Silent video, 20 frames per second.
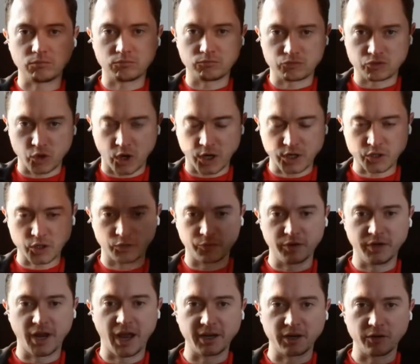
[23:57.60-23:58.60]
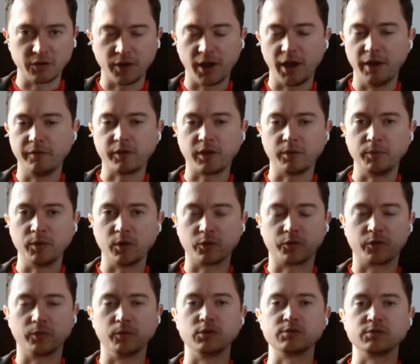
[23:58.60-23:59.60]
structure of a 9 to 5 commute
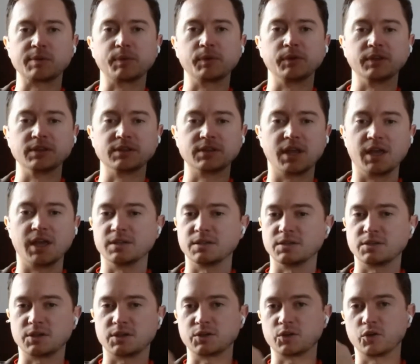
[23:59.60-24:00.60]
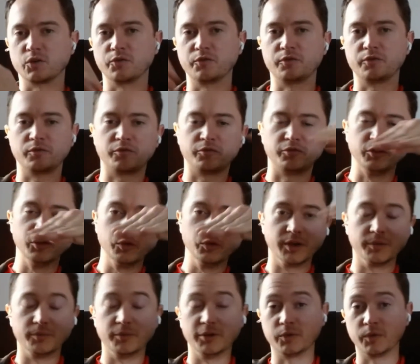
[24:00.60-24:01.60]
for most people these days. It's just sort of
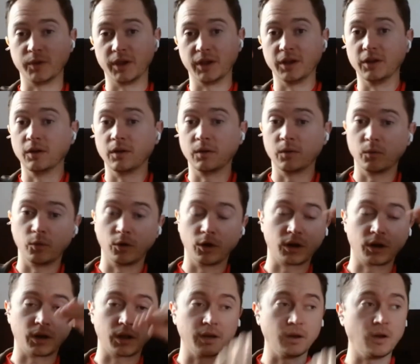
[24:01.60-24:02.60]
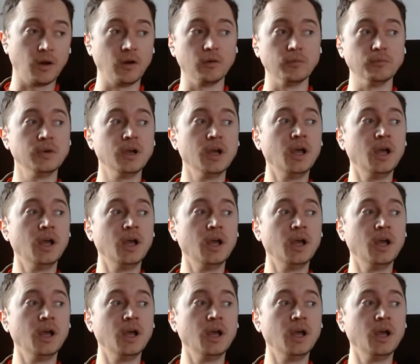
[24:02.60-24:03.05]
fluid between work and home.